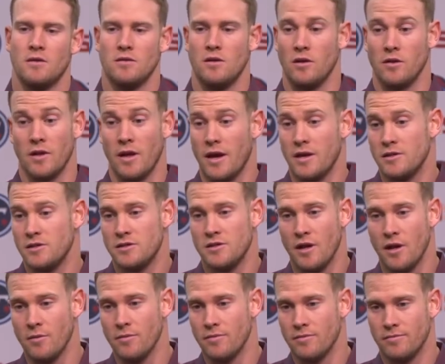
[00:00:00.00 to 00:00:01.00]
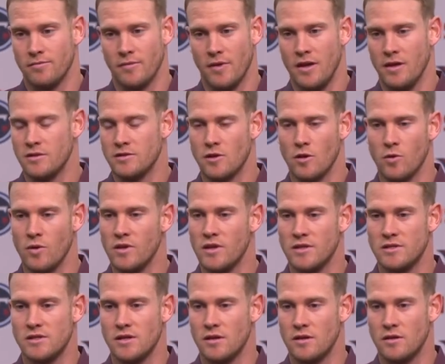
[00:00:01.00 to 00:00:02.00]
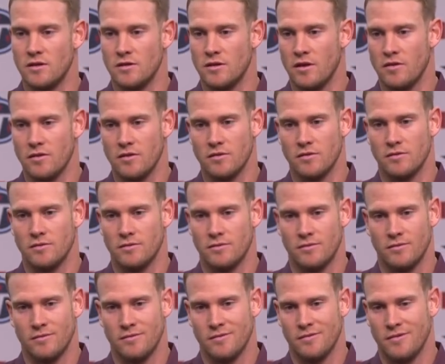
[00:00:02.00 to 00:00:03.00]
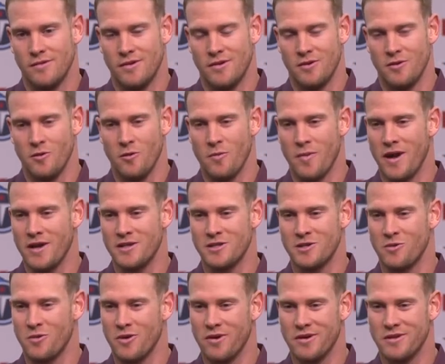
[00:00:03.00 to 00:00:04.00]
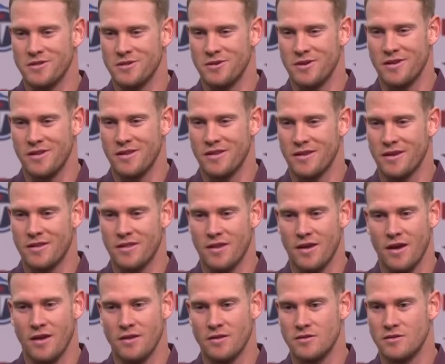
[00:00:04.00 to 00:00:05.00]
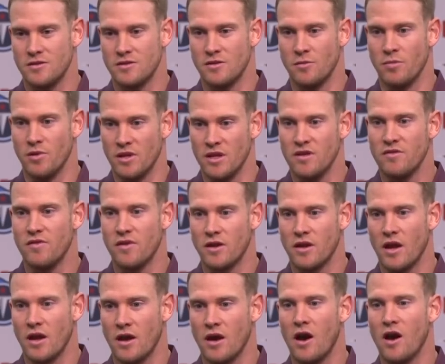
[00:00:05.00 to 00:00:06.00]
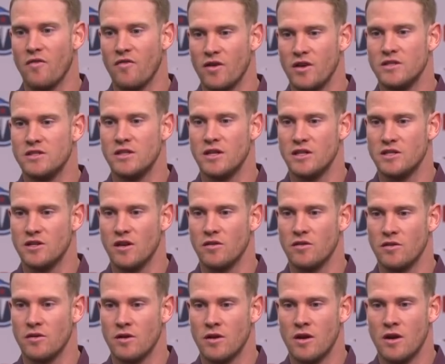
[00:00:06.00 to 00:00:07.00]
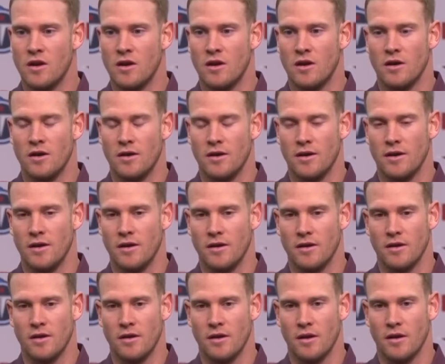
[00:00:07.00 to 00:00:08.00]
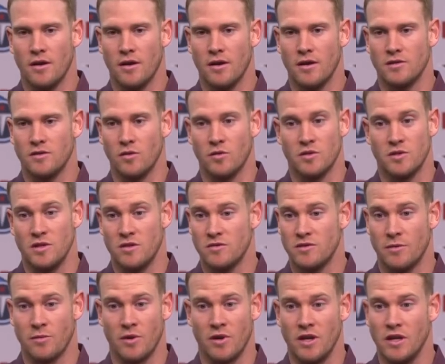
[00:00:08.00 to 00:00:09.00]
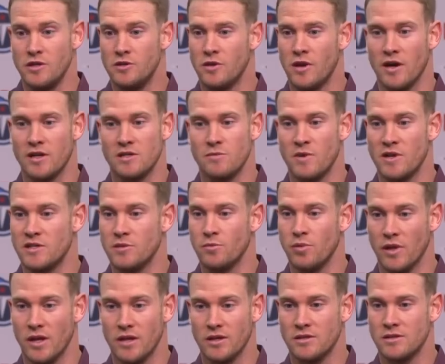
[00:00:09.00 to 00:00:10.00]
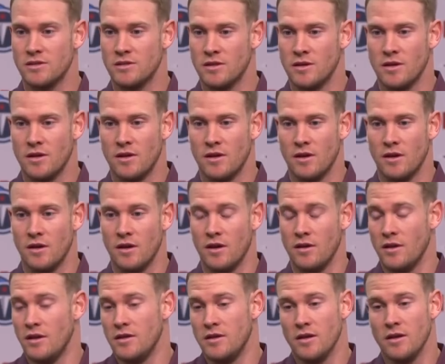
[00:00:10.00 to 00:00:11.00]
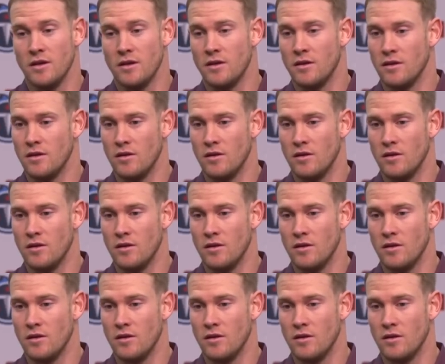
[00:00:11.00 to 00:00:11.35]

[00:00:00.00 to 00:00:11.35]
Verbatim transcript: Talking to guys, just tell them, hey, let's go win this thing. There's nothing, no magic words or anything like that. It's just a belief and confidence in each other. And I told the receivers, I'm going to need you guys to make some plays. And they did.